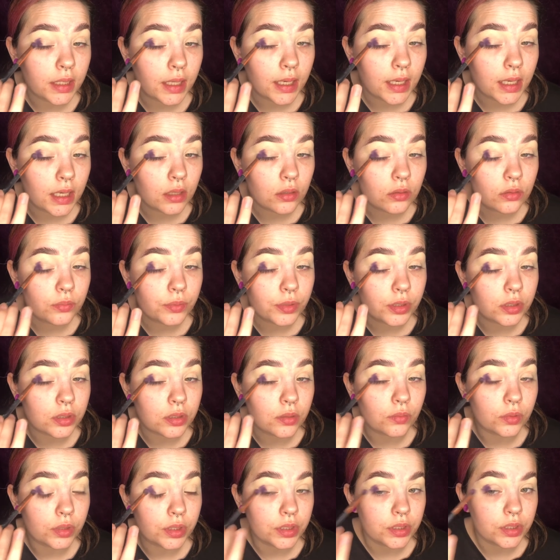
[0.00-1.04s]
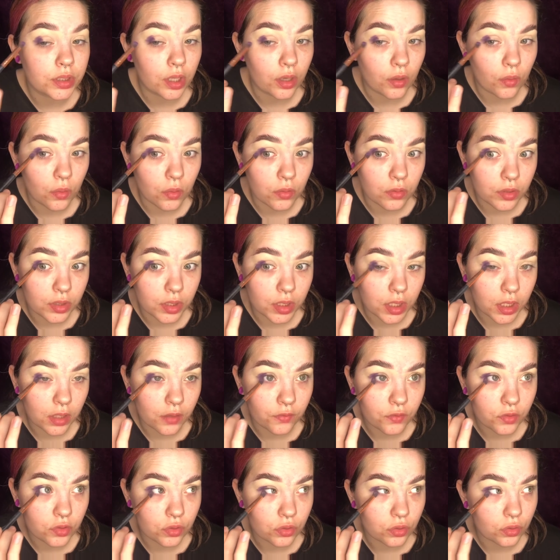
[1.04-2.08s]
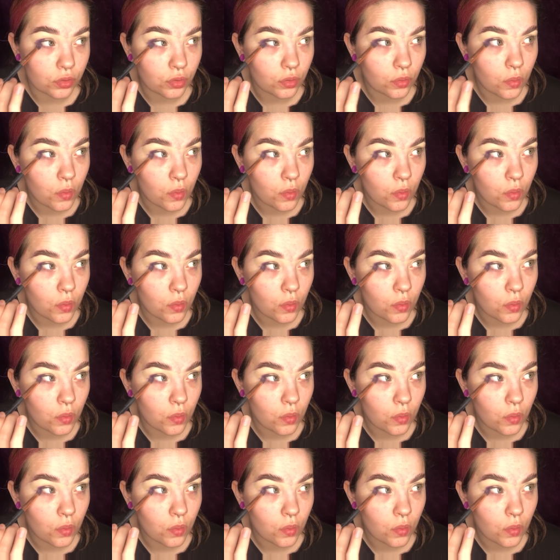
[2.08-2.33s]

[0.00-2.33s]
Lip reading: out because I want it to go underneath too.